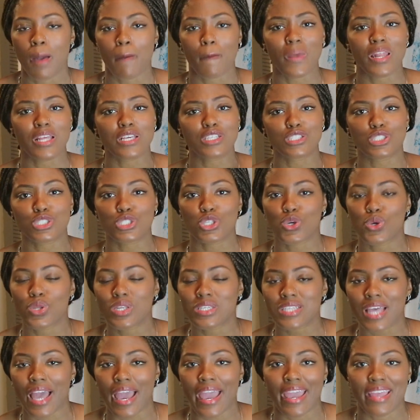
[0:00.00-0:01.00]
but as soon
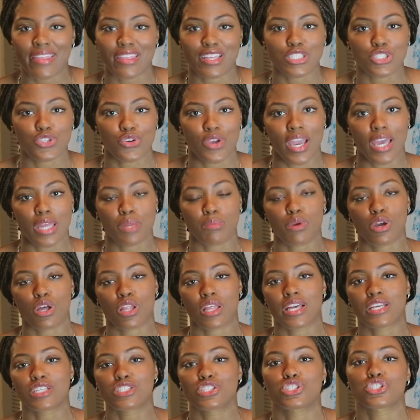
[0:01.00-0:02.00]
as I hit the treadmill,
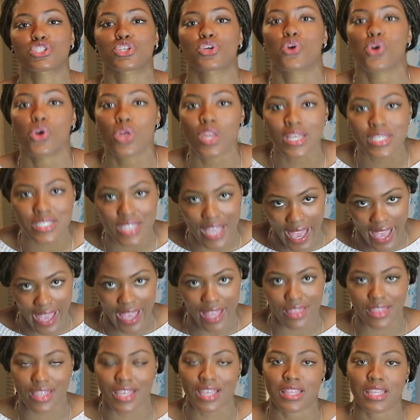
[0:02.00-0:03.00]
as soon as I
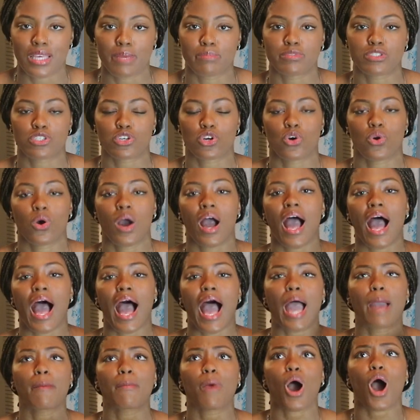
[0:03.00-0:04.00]
hit the elliptical,
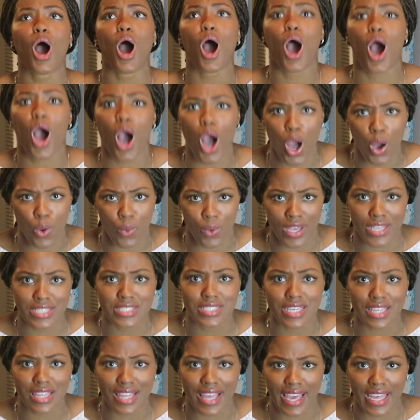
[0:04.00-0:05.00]
I'm
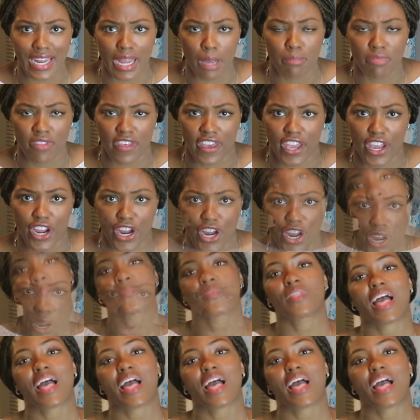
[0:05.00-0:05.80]
always glad I'm there.